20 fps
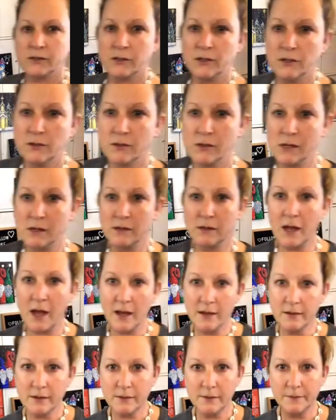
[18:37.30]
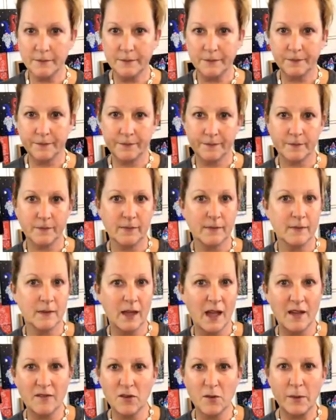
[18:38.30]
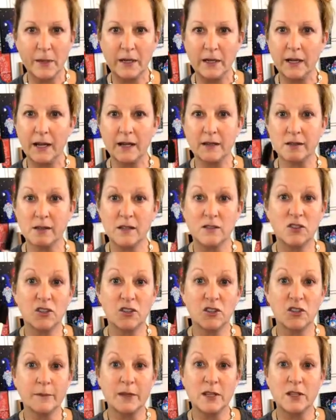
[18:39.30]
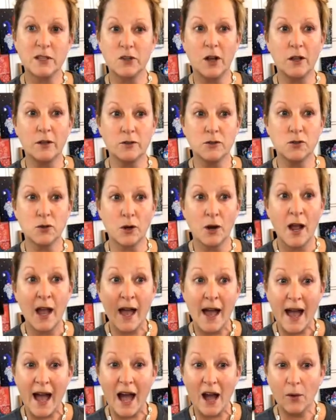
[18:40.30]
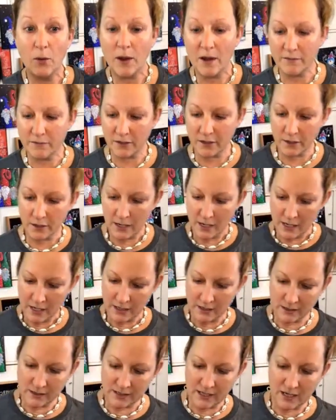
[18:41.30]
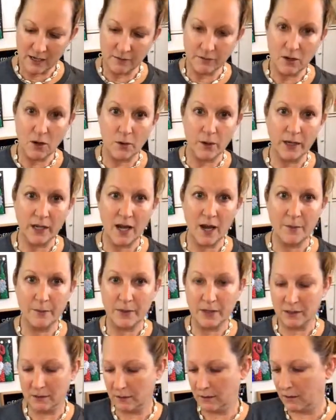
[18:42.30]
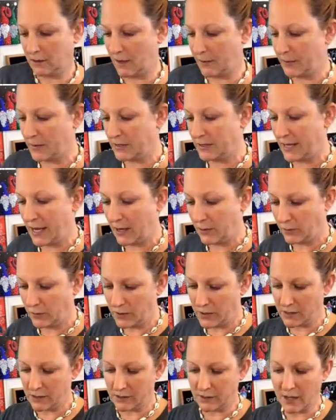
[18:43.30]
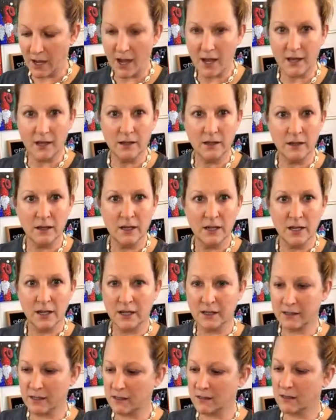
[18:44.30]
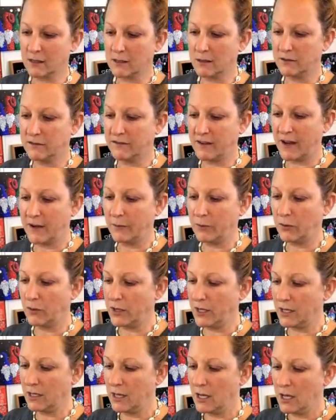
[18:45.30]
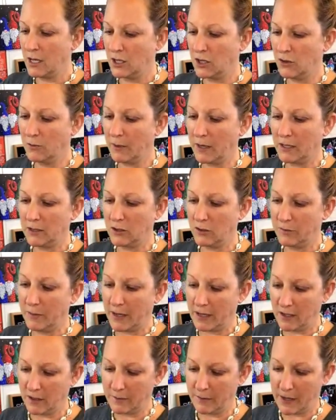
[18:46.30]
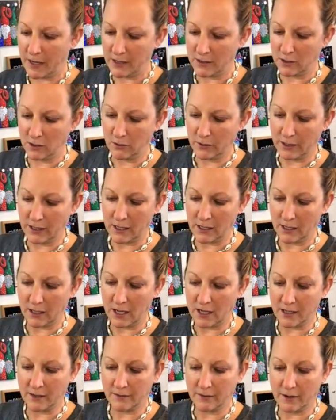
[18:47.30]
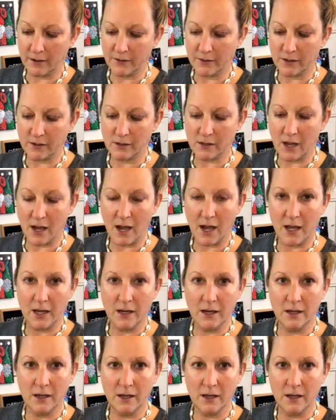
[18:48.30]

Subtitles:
use these guys. Everybody has these. You can get them at the dollar store. However, instead of going up and down with this guy, because it's a little fine point, you might do better by doing it kind of on the side